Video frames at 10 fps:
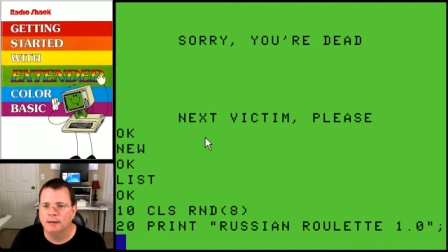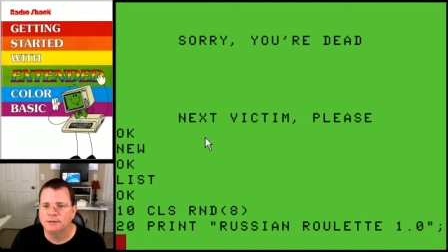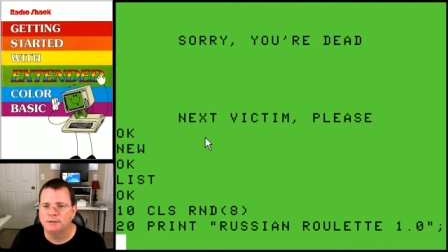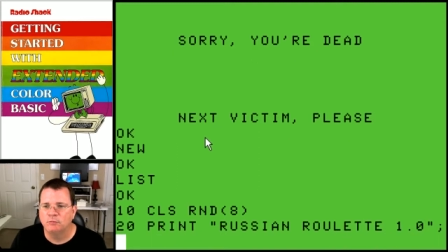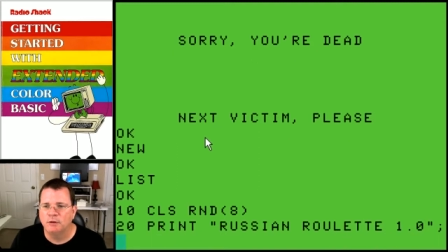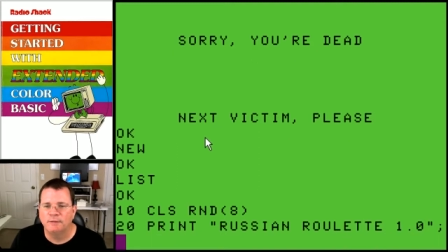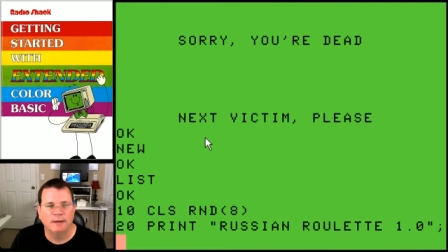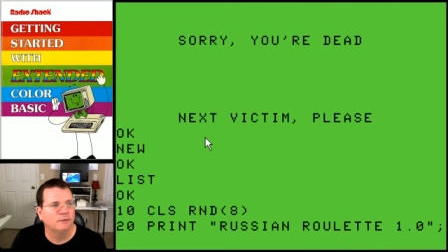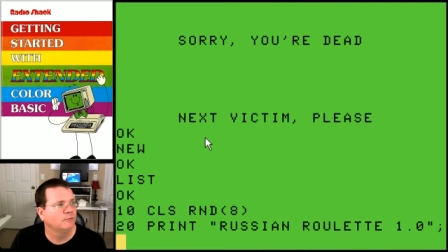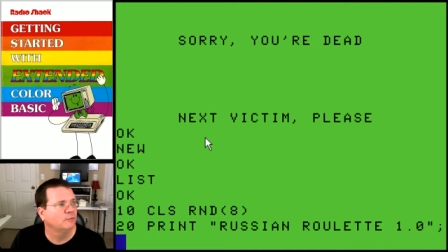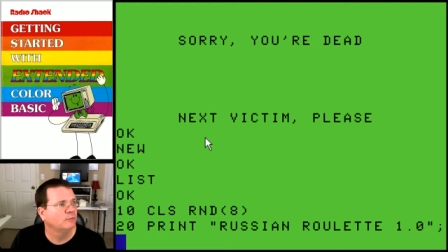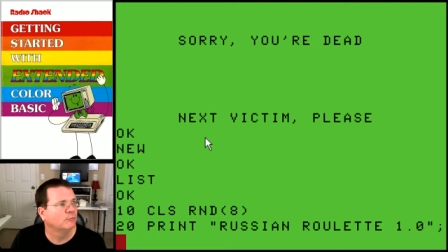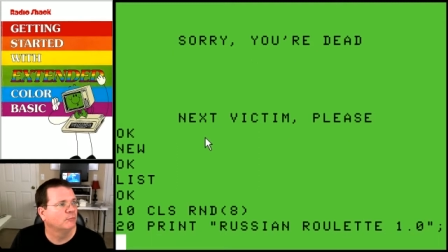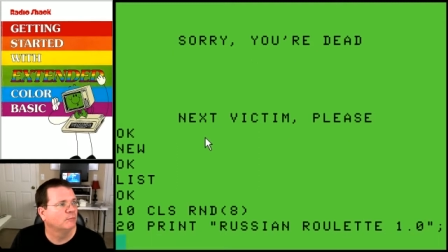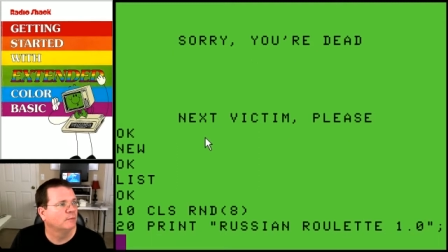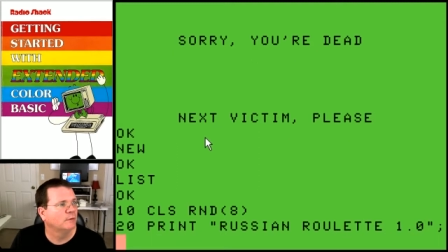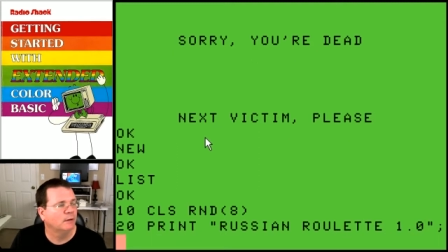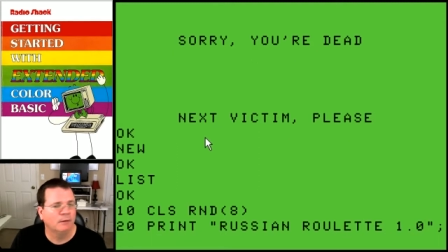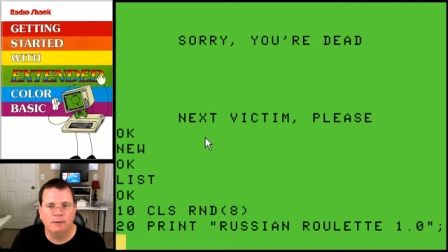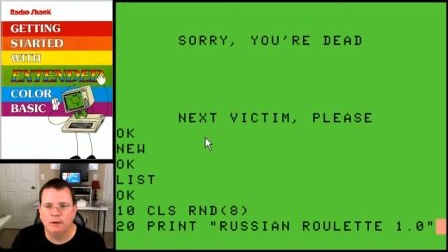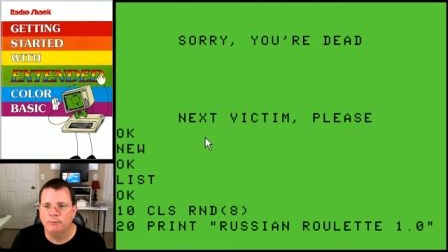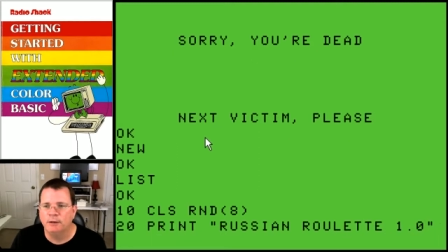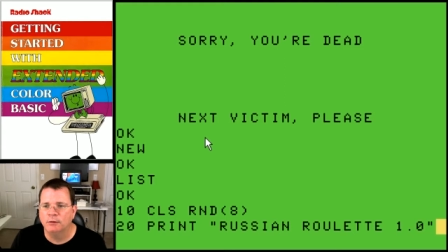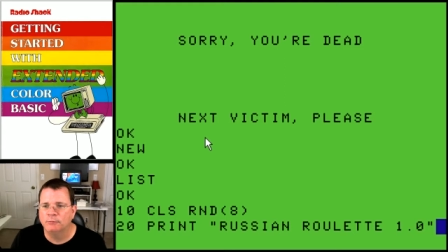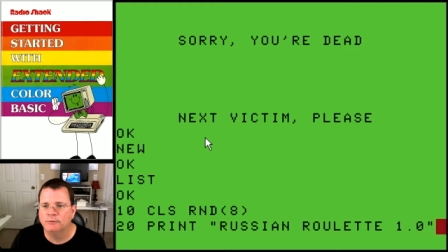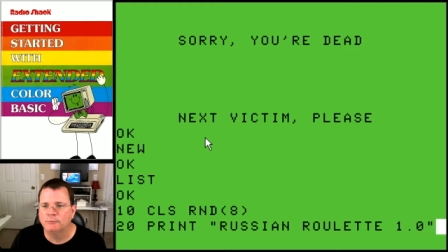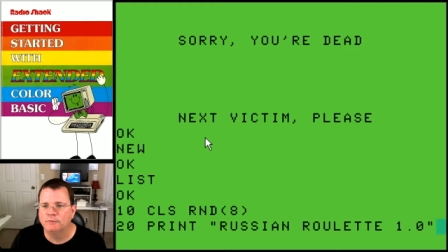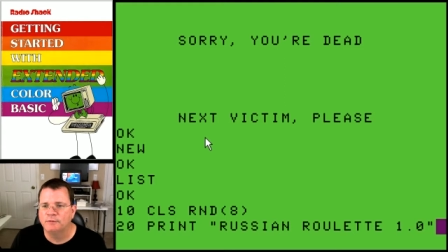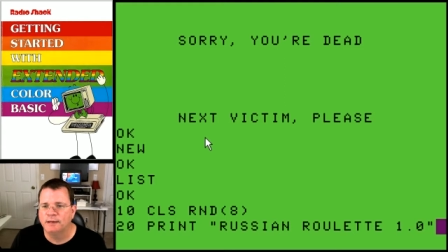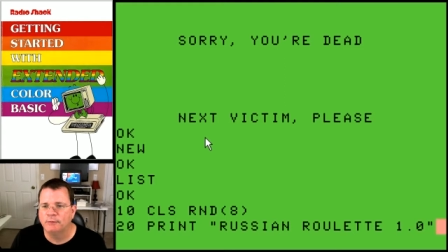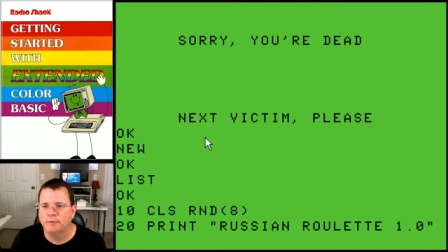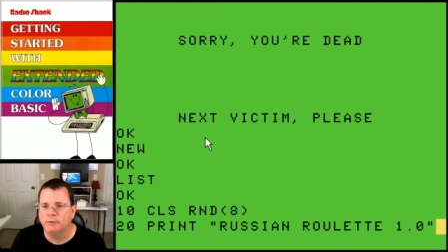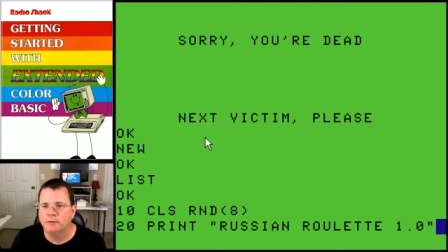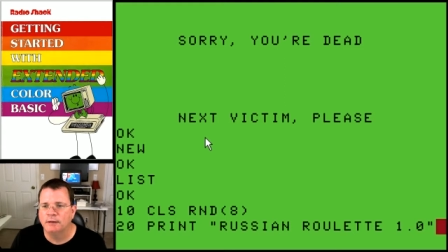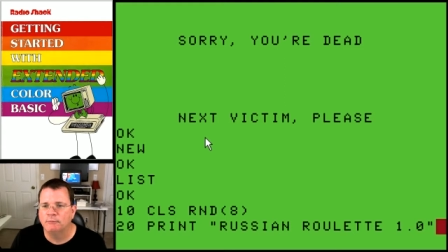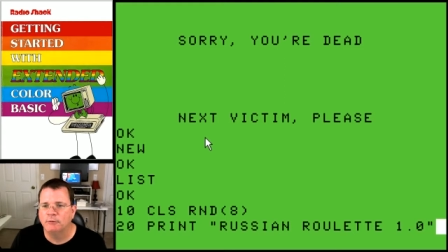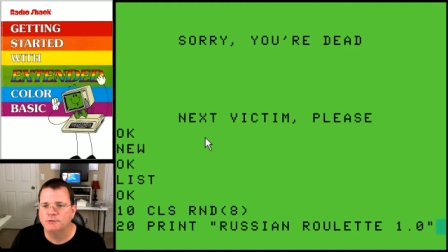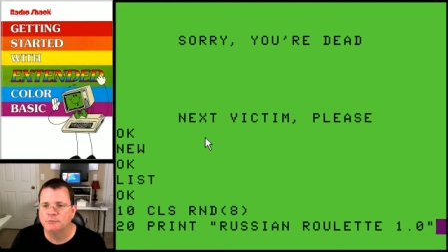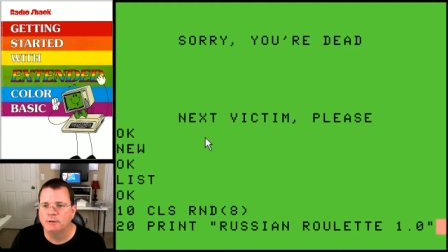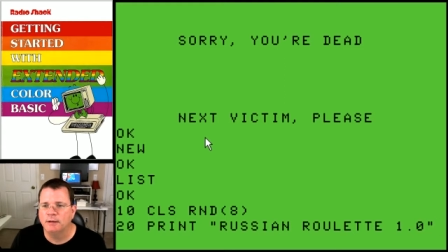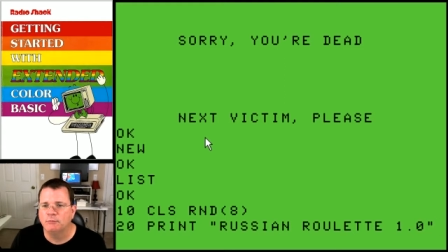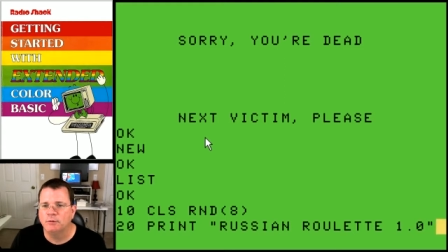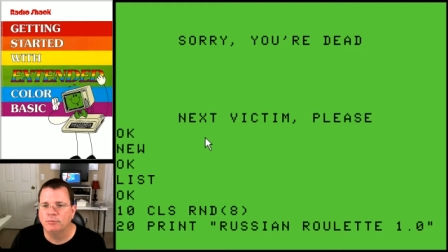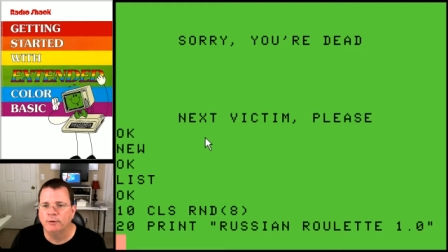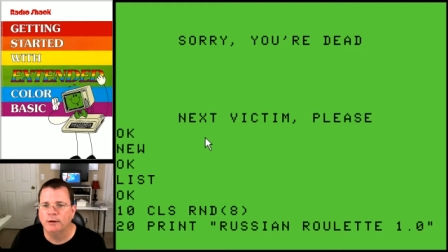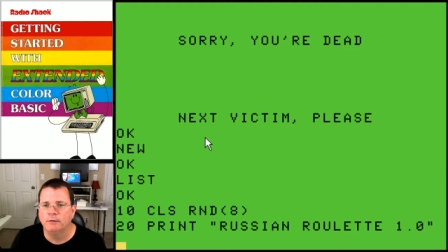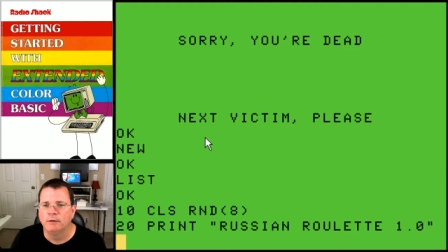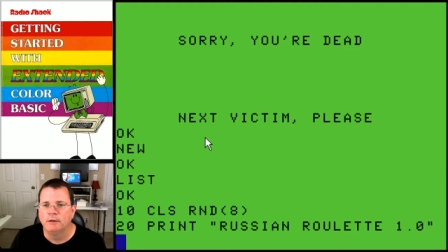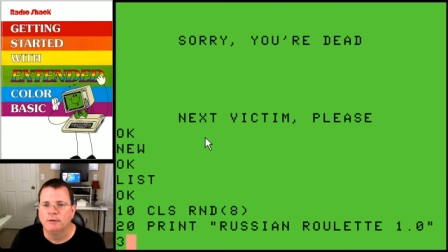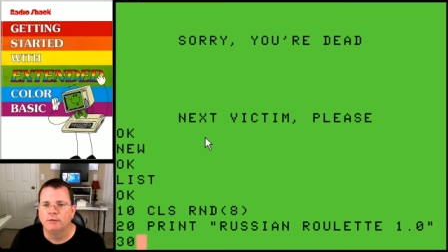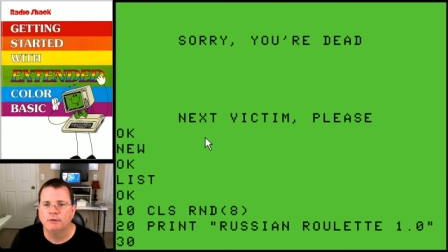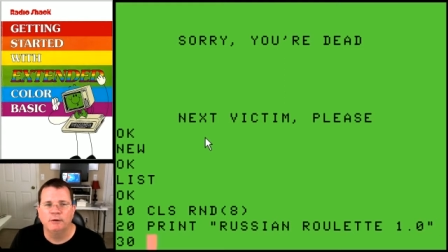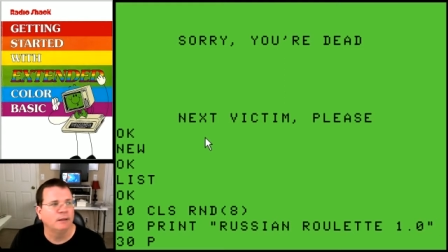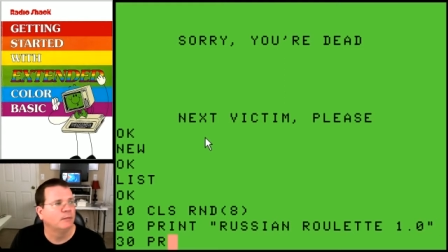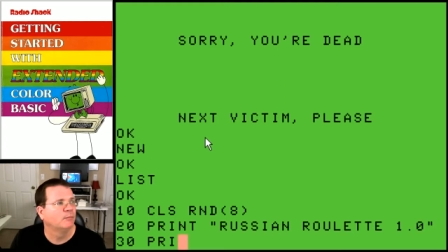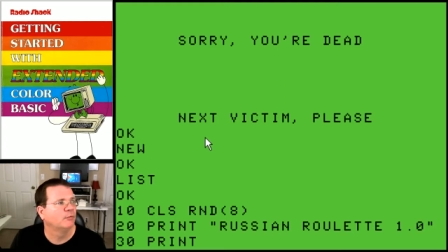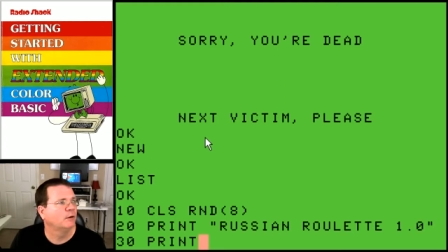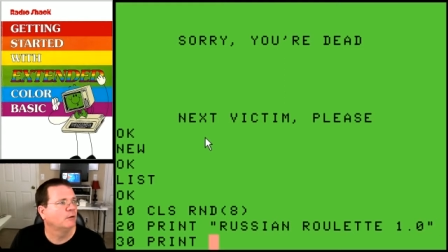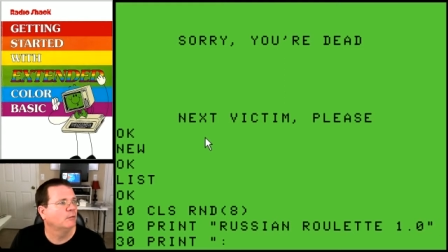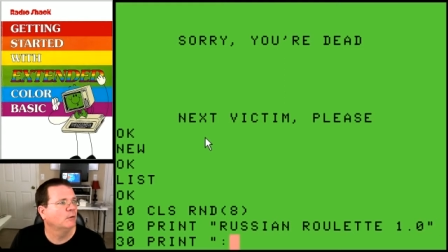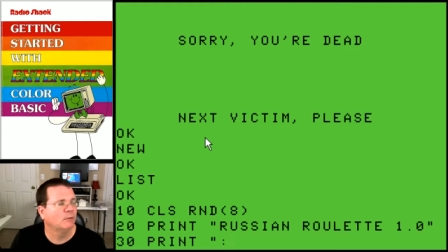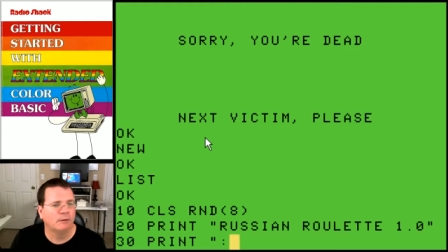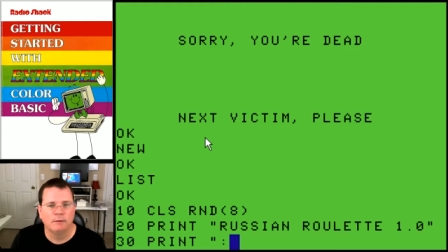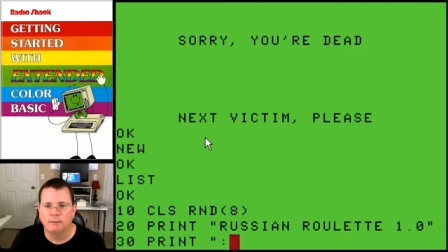I actually want that to, uh, no, we don't. We'll, we'll take away the whole line. Russian roulette 1.0, 30, print quote